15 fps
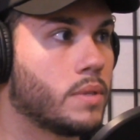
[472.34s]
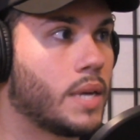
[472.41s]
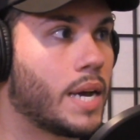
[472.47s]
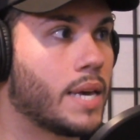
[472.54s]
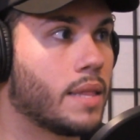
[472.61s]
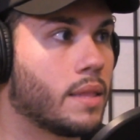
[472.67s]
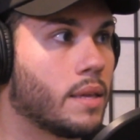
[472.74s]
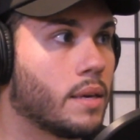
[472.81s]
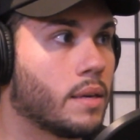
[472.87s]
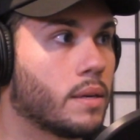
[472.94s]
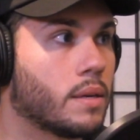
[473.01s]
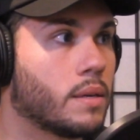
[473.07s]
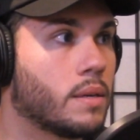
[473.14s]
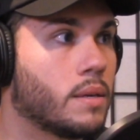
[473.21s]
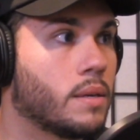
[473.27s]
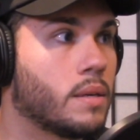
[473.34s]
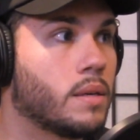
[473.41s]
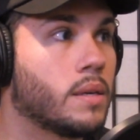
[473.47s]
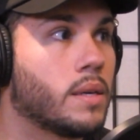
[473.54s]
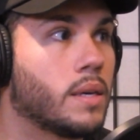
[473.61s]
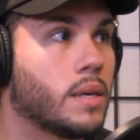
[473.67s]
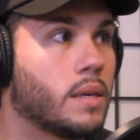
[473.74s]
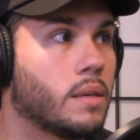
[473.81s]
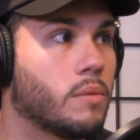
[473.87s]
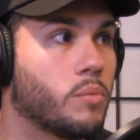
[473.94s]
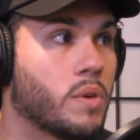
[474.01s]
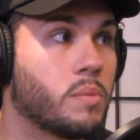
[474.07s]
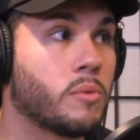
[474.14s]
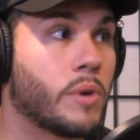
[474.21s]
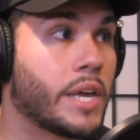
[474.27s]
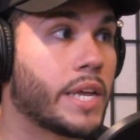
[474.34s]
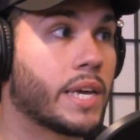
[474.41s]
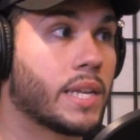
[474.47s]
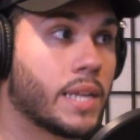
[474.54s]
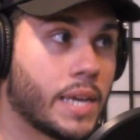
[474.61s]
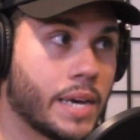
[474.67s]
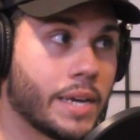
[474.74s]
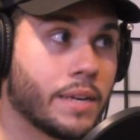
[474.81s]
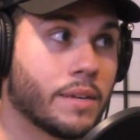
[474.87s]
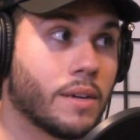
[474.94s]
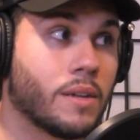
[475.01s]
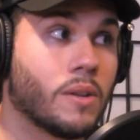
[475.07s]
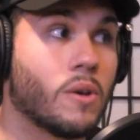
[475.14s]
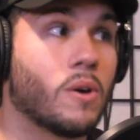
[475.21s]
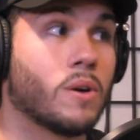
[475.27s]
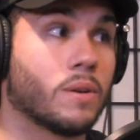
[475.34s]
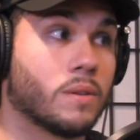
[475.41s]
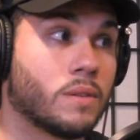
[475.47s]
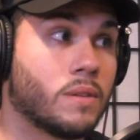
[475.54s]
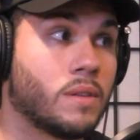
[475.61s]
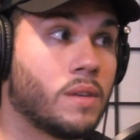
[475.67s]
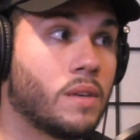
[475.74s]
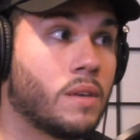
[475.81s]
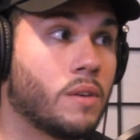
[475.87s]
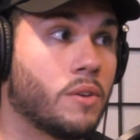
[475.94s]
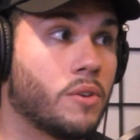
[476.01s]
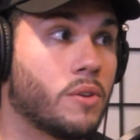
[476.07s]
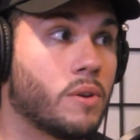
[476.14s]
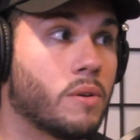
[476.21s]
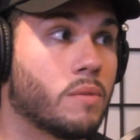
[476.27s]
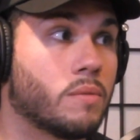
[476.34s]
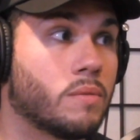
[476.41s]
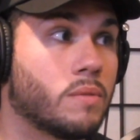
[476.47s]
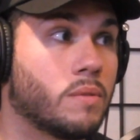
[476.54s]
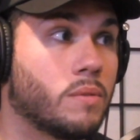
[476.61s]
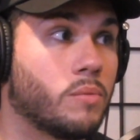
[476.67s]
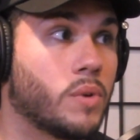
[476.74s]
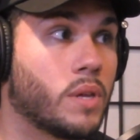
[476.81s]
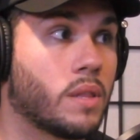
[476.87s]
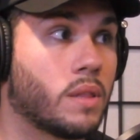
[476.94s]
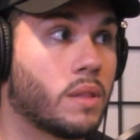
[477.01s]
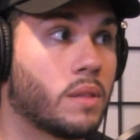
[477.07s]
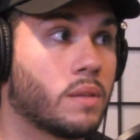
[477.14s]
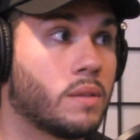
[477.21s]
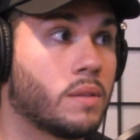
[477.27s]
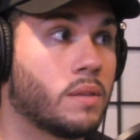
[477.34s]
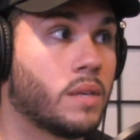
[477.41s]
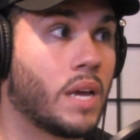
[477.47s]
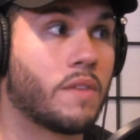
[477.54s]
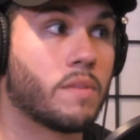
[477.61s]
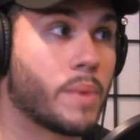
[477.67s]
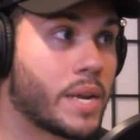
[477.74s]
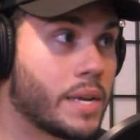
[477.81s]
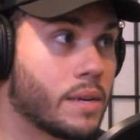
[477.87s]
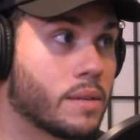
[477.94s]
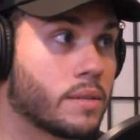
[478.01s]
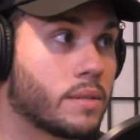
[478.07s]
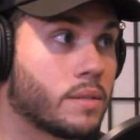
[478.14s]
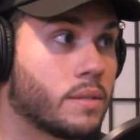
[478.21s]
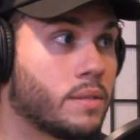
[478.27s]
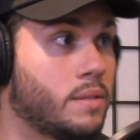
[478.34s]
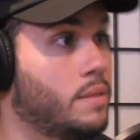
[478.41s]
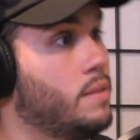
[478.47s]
I think we've been waiting in line alone, with everybody else.